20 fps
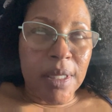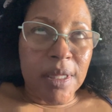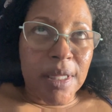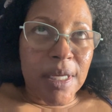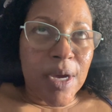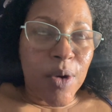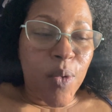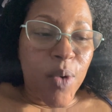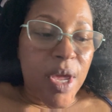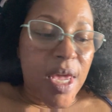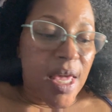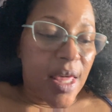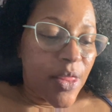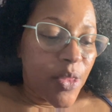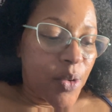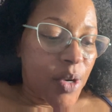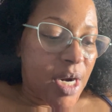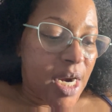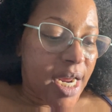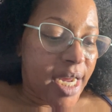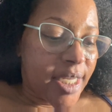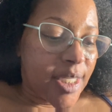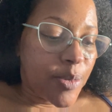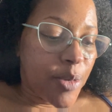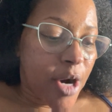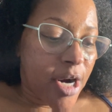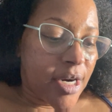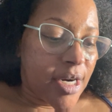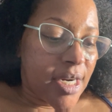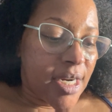week and 3 days
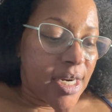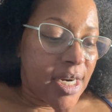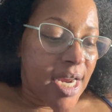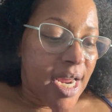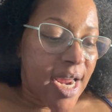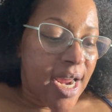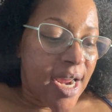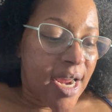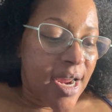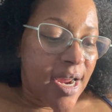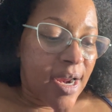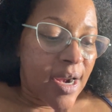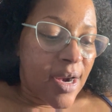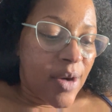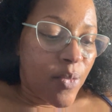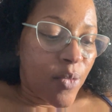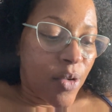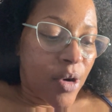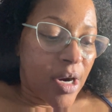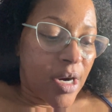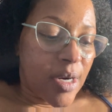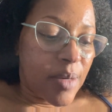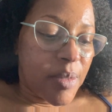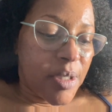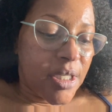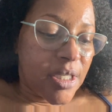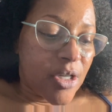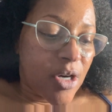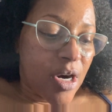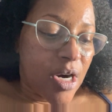pregnant, and we're gonna
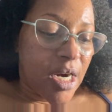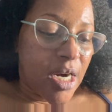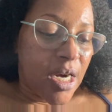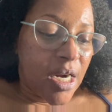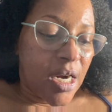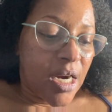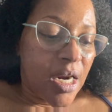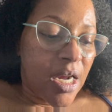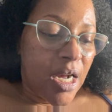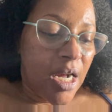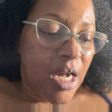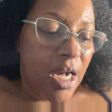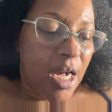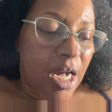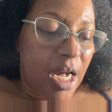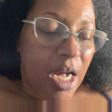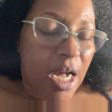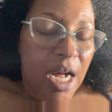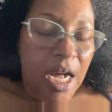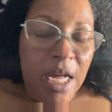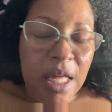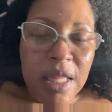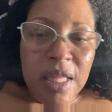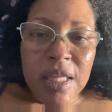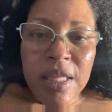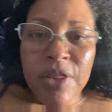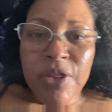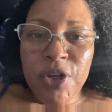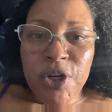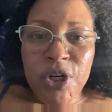be starting
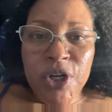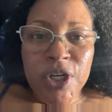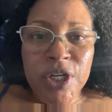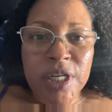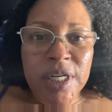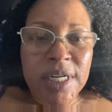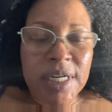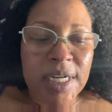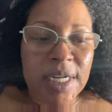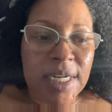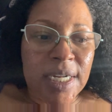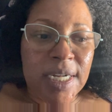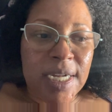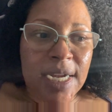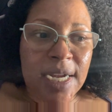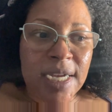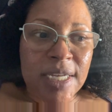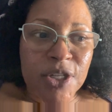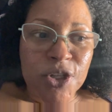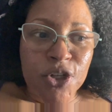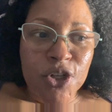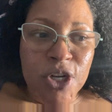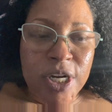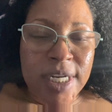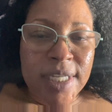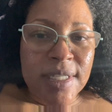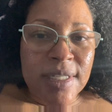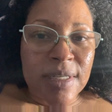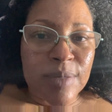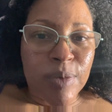the third
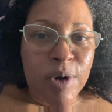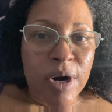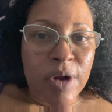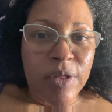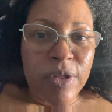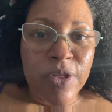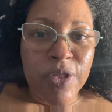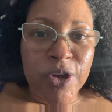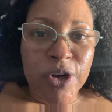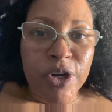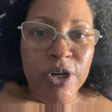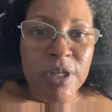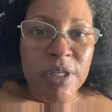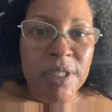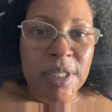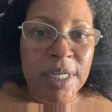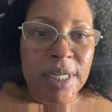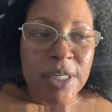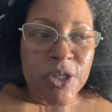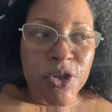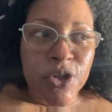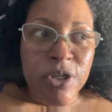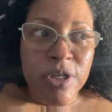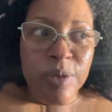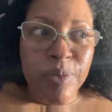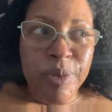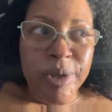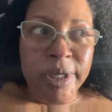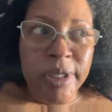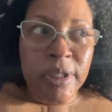estrace tomorrow, the third
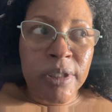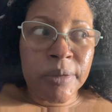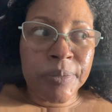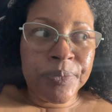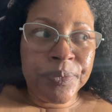estrogen pill.